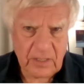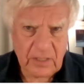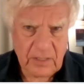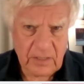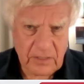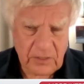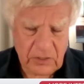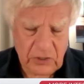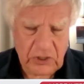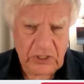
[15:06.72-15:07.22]

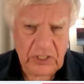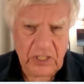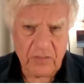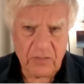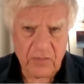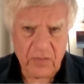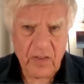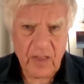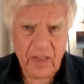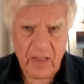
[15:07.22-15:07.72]

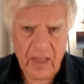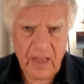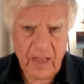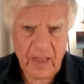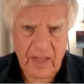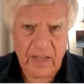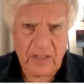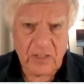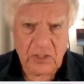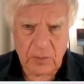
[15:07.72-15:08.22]
achieve
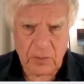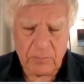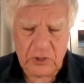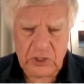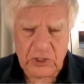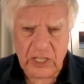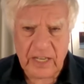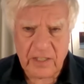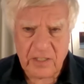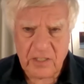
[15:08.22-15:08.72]
his
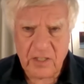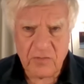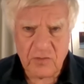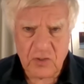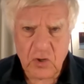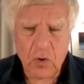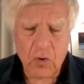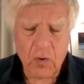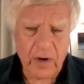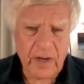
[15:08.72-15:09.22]

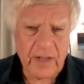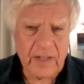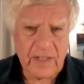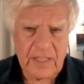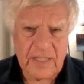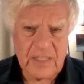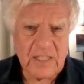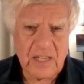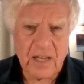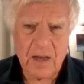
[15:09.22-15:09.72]
objectives, or
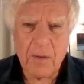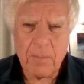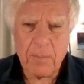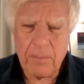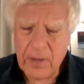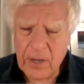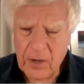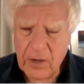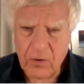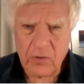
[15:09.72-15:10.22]
at least
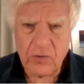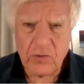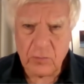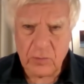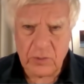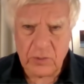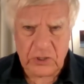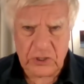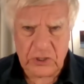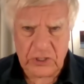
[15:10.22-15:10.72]
appear
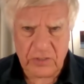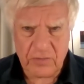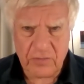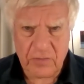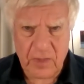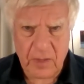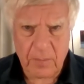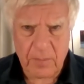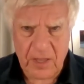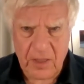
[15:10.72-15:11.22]
to
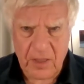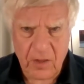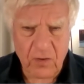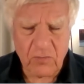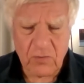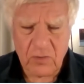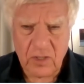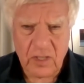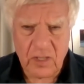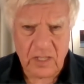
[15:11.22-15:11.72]
achieve them. And
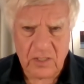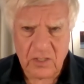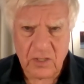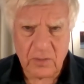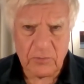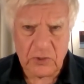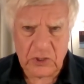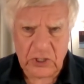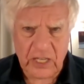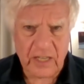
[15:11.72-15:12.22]
though
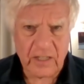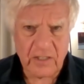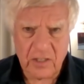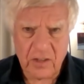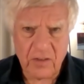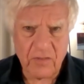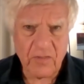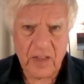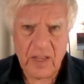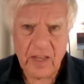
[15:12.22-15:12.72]
his
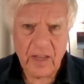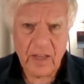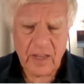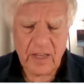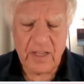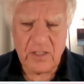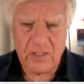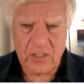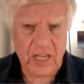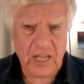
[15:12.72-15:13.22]
objective
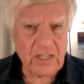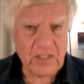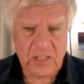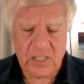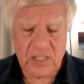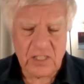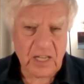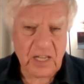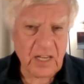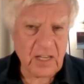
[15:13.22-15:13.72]
is,
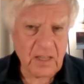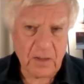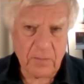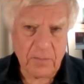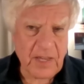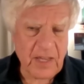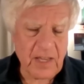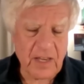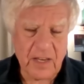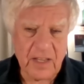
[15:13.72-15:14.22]
as he said at
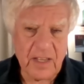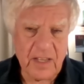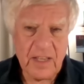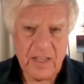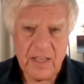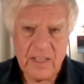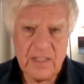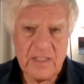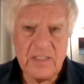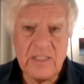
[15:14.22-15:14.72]
the
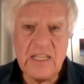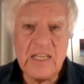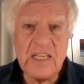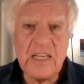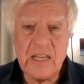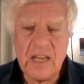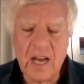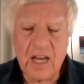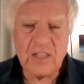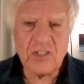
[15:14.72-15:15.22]
beginning,
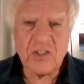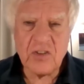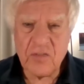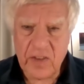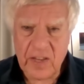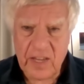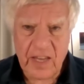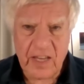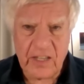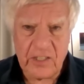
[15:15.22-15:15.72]

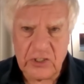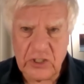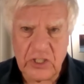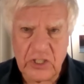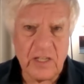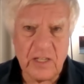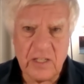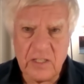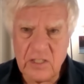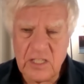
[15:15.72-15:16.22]

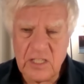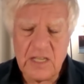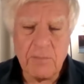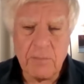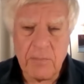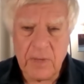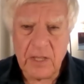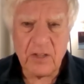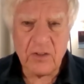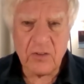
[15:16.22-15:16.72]
denazification and
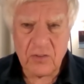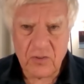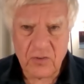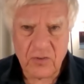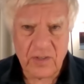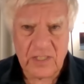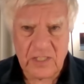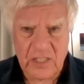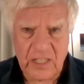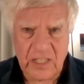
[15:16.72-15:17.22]

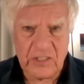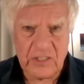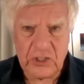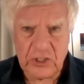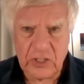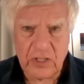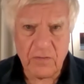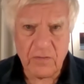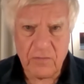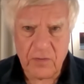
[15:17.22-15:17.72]

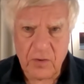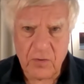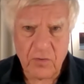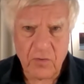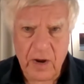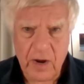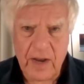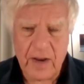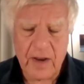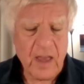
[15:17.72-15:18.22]
demilitarization of
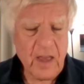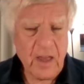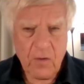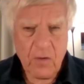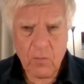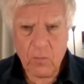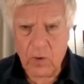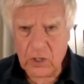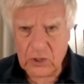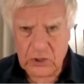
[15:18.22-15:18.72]
Ukraine.
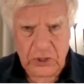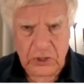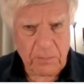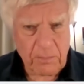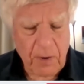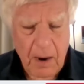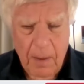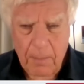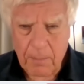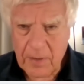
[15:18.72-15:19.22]

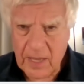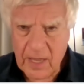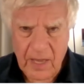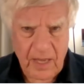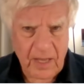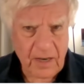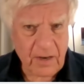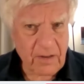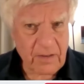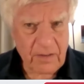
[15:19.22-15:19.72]
Russian
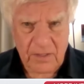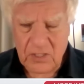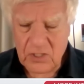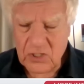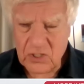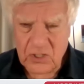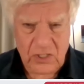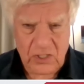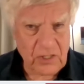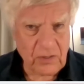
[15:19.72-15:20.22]
propaganda
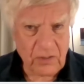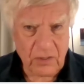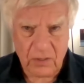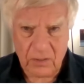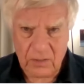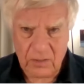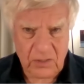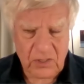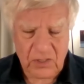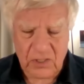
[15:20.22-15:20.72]

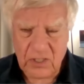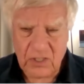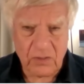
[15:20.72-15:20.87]
still